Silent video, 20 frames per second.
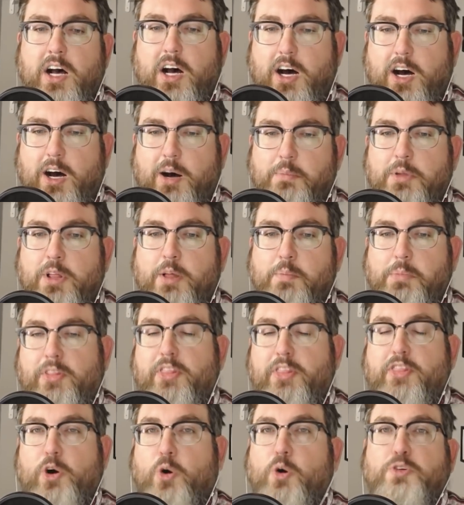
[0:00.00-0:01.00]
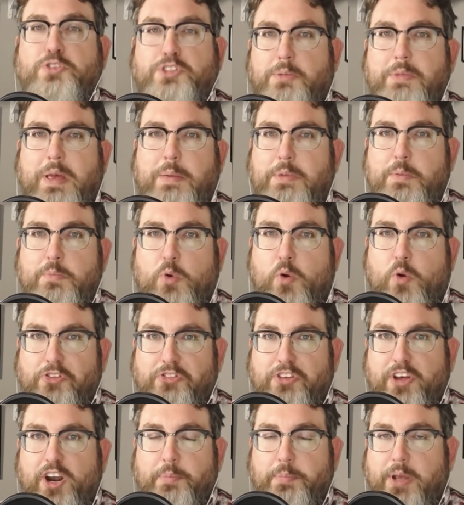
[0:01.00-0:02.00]
but those are maybe more the
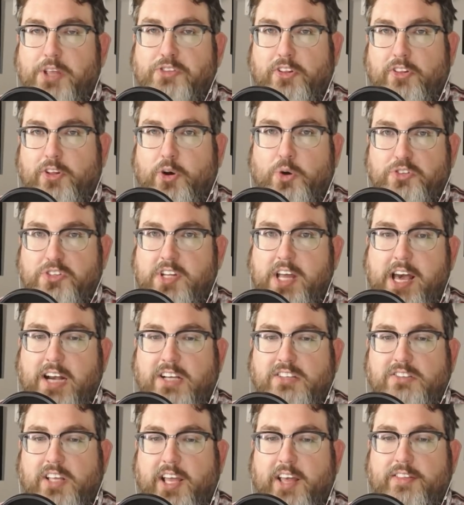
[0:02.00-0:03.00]
centerpiece of those decks,